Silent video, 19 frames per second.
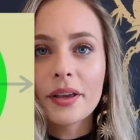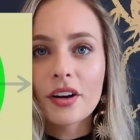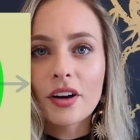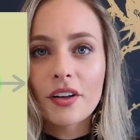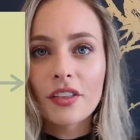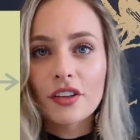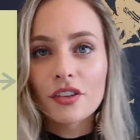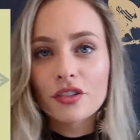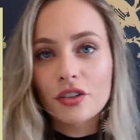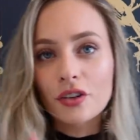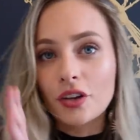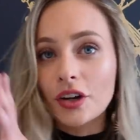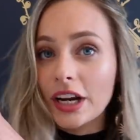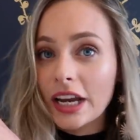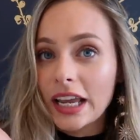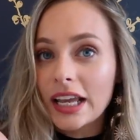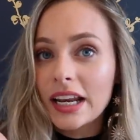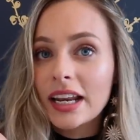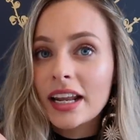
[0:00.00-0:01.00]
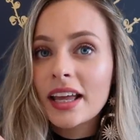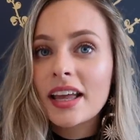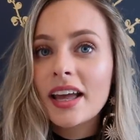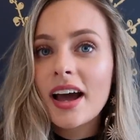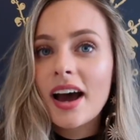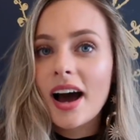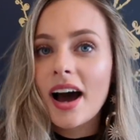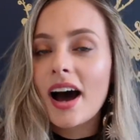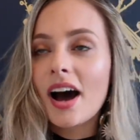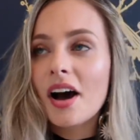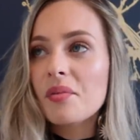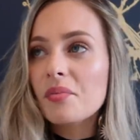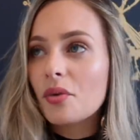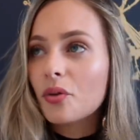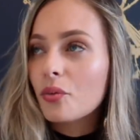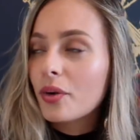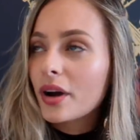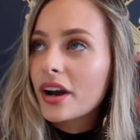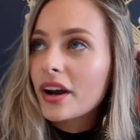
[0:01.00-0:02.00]
here on the screen
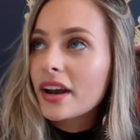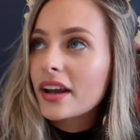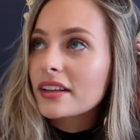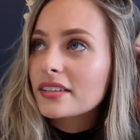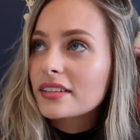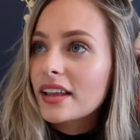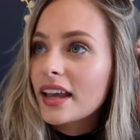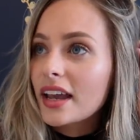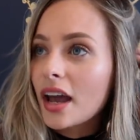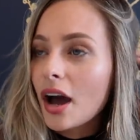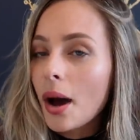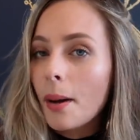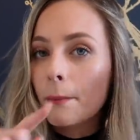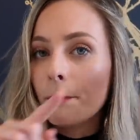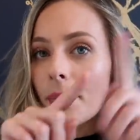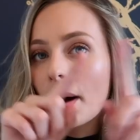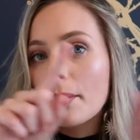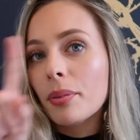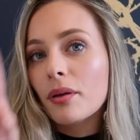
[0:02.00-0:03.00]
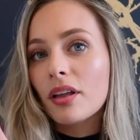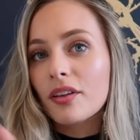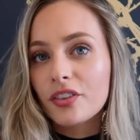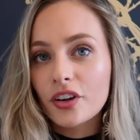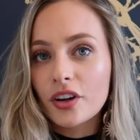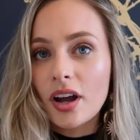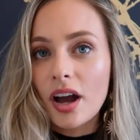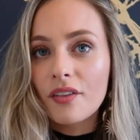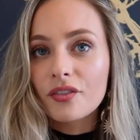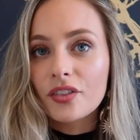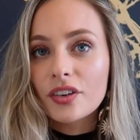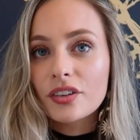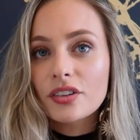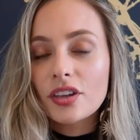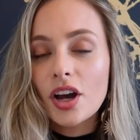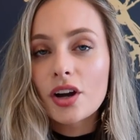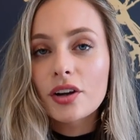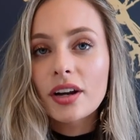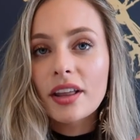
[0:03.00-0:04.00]
where it's like a bubble of your comfort
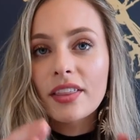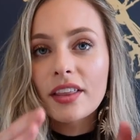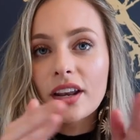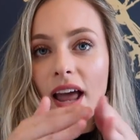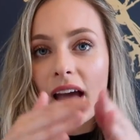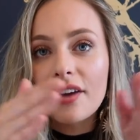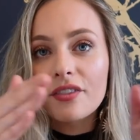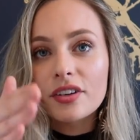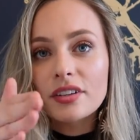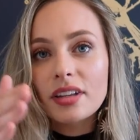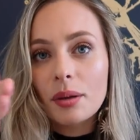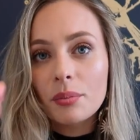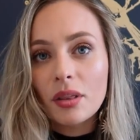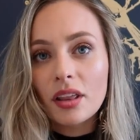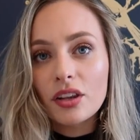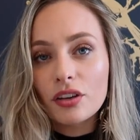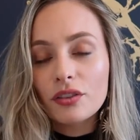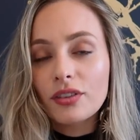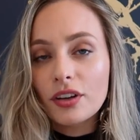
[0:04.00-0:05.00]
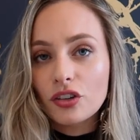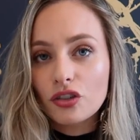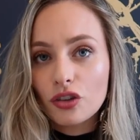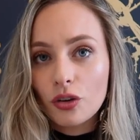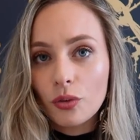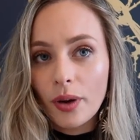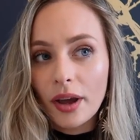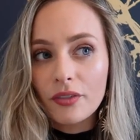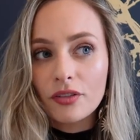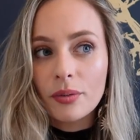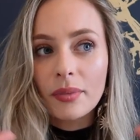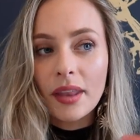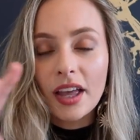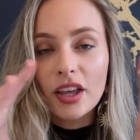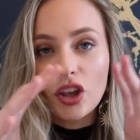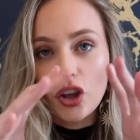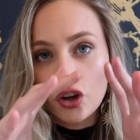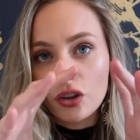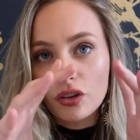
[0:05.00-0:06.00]
zone. And then every time that you venture away from
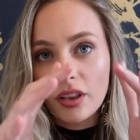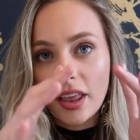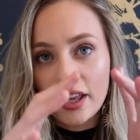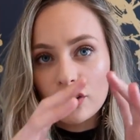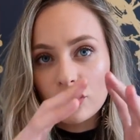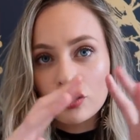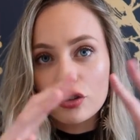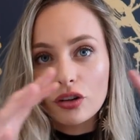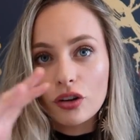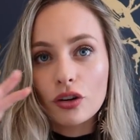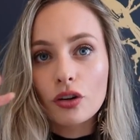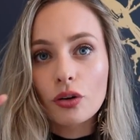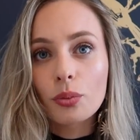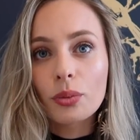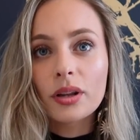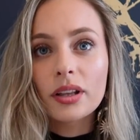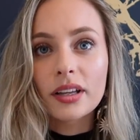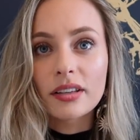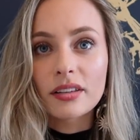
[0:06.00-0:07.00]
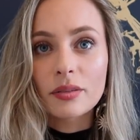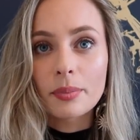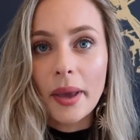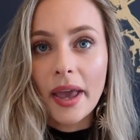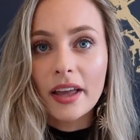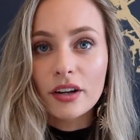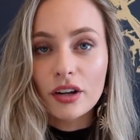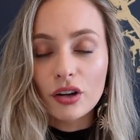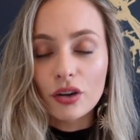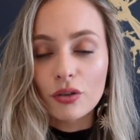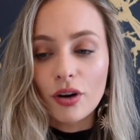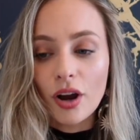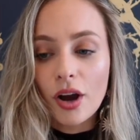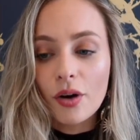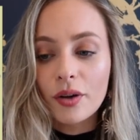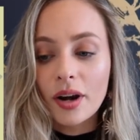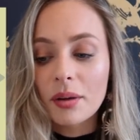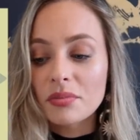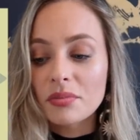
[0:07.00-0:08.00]
that, your like circle will expand and grow. And